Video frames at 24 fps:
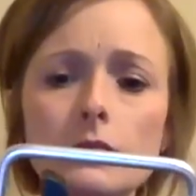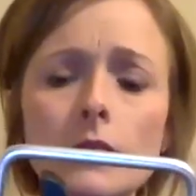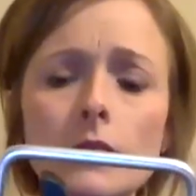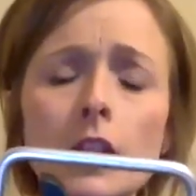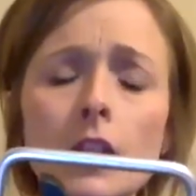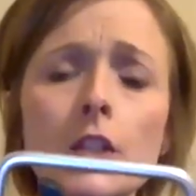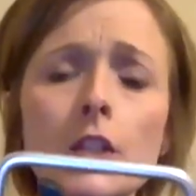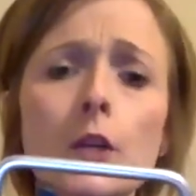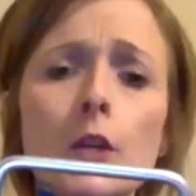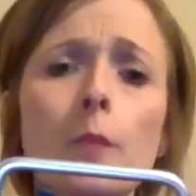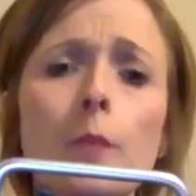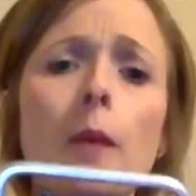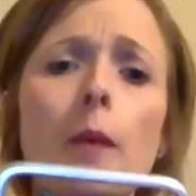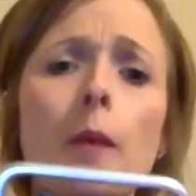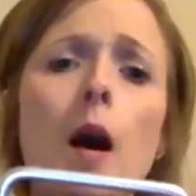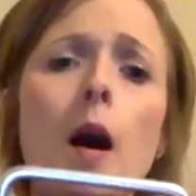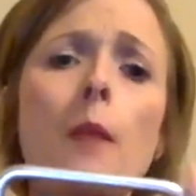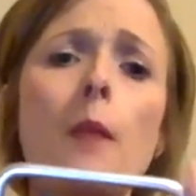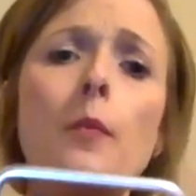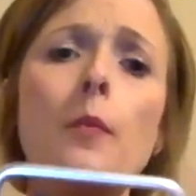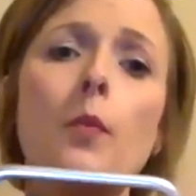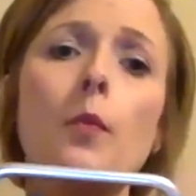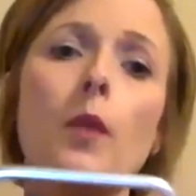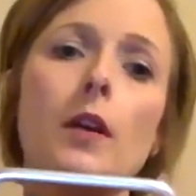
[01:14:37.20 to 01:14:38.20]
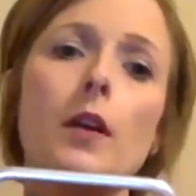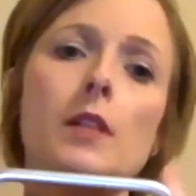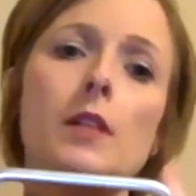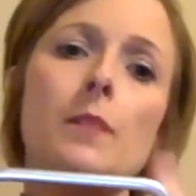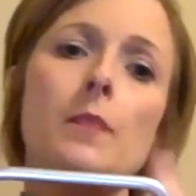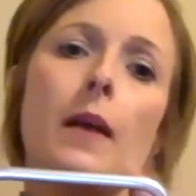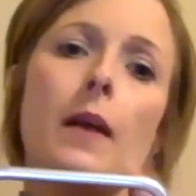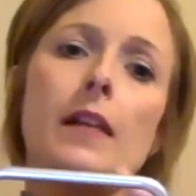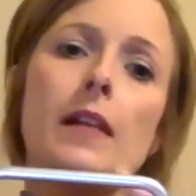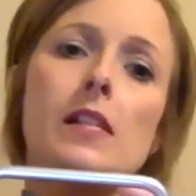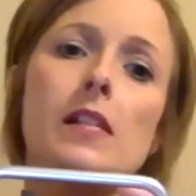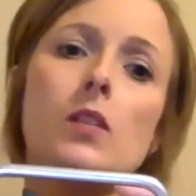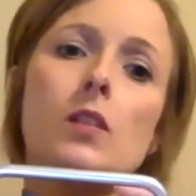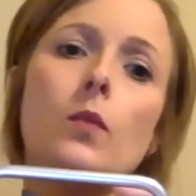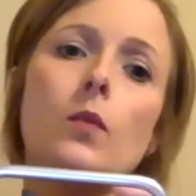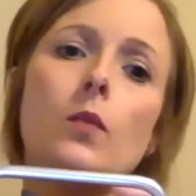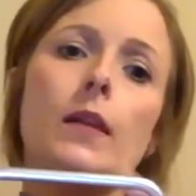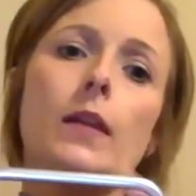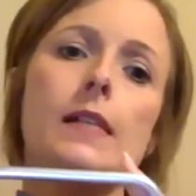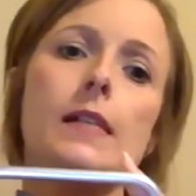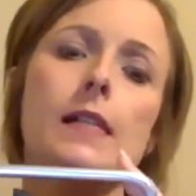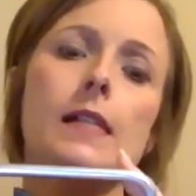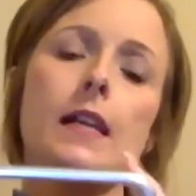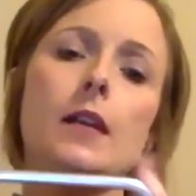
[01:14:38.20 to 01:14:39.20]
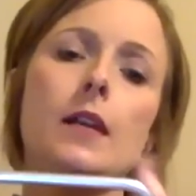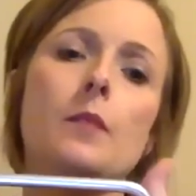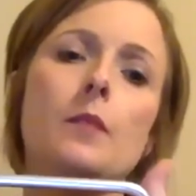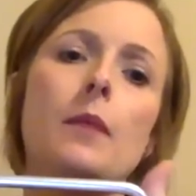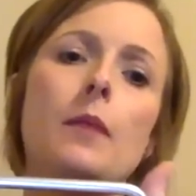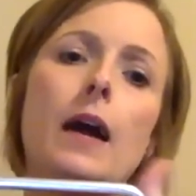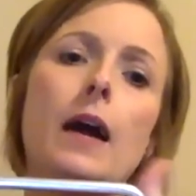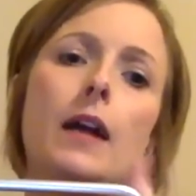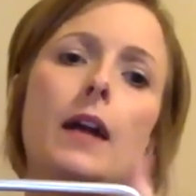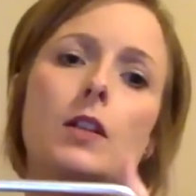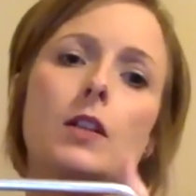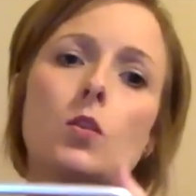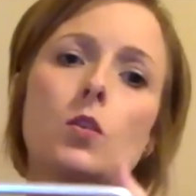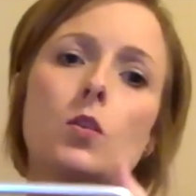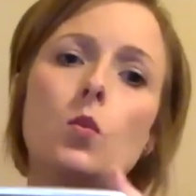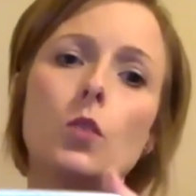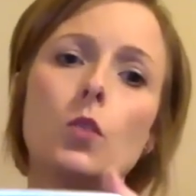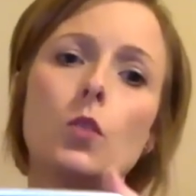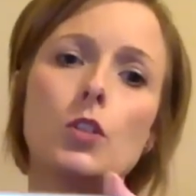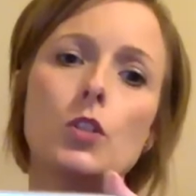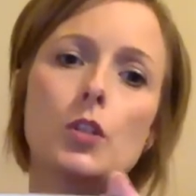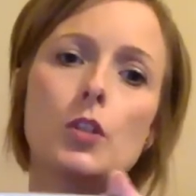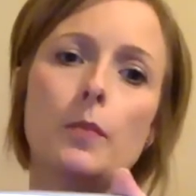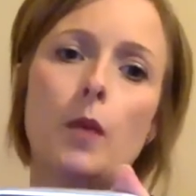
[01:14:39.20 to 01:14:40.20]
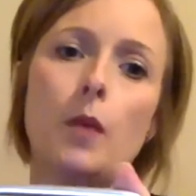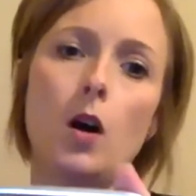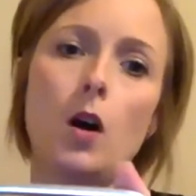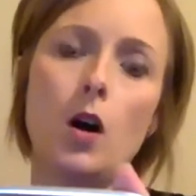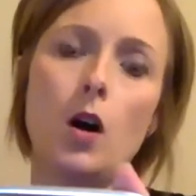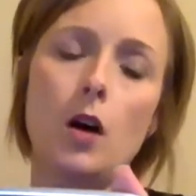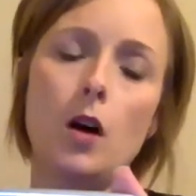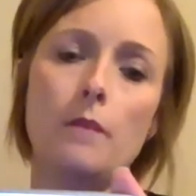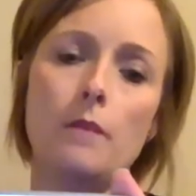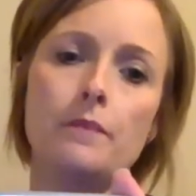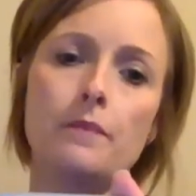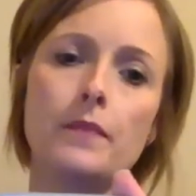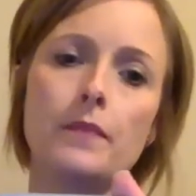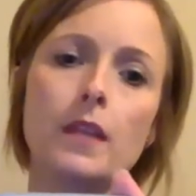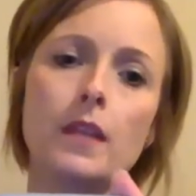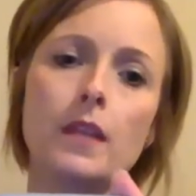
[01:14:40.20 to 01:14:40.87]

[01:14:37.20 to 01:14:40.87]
your pump works by squeezing back towards your palm.